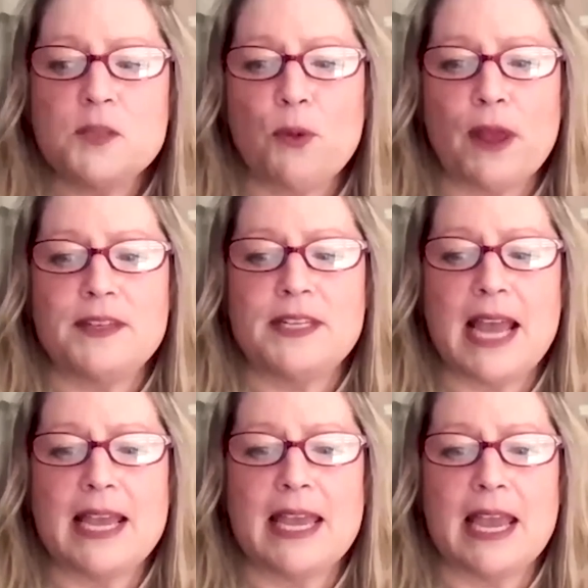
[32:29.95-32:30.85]
It was
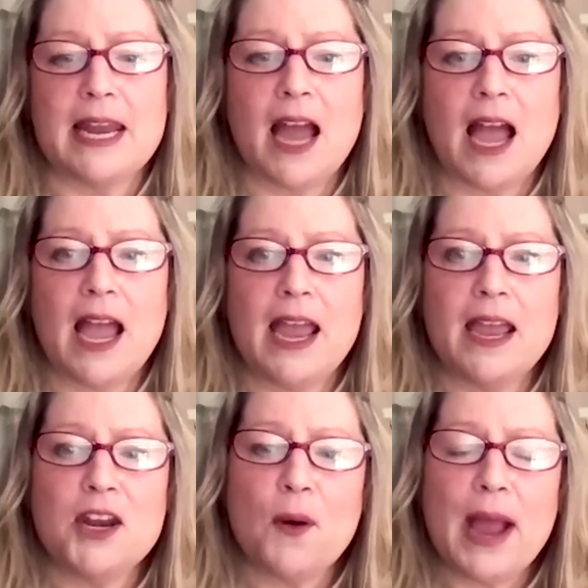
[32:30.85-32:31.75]
breathtaking. And
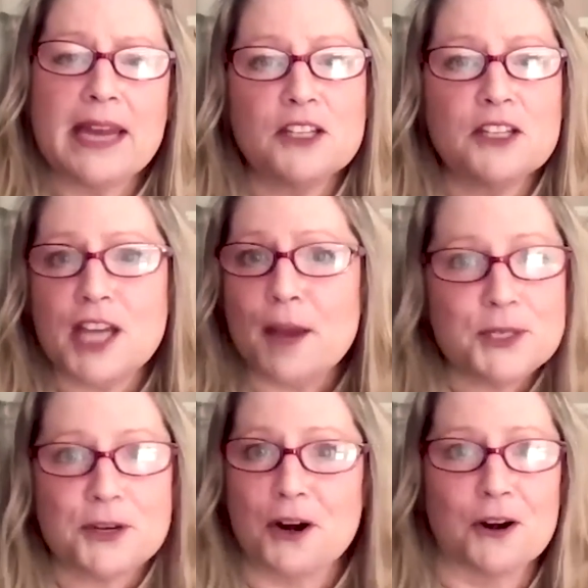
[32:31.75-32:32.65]
I had looked up
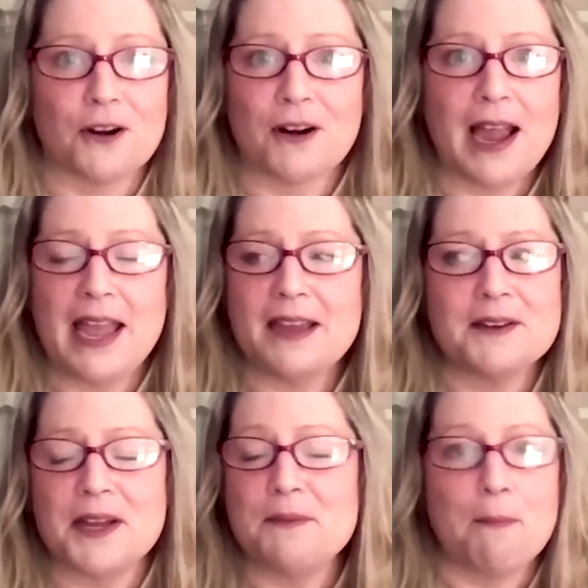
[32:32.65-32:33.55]
to her. I
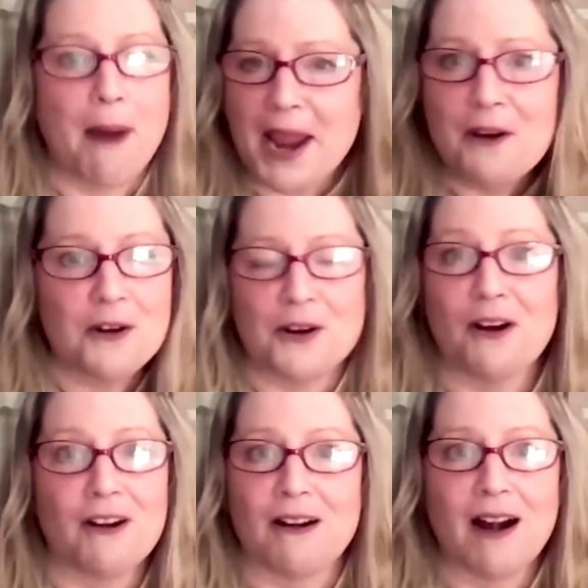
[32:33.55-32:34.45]
had admired
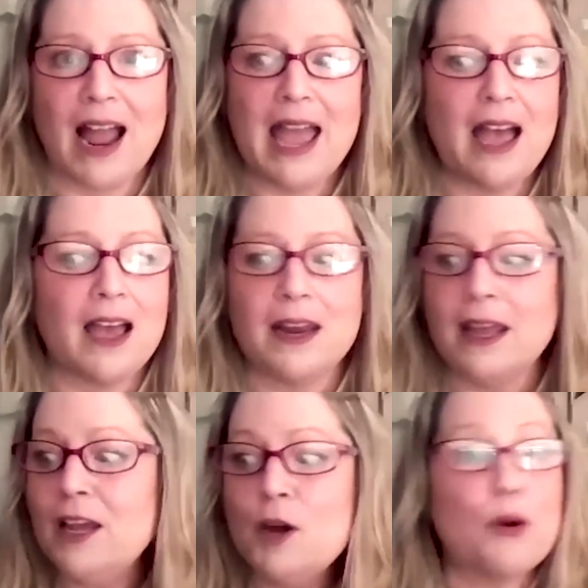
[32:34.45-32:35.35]
her. I had
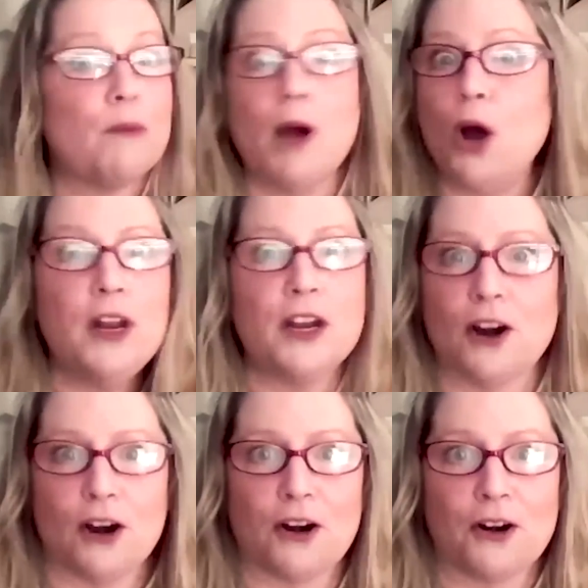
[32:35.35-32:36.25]
promoted
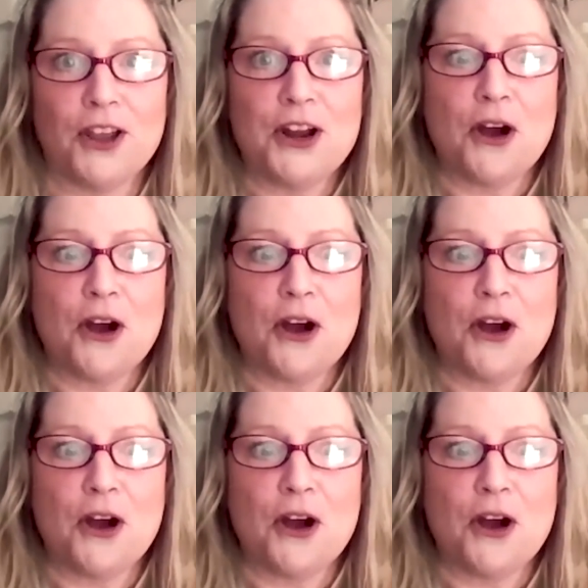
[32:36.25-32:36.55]
her.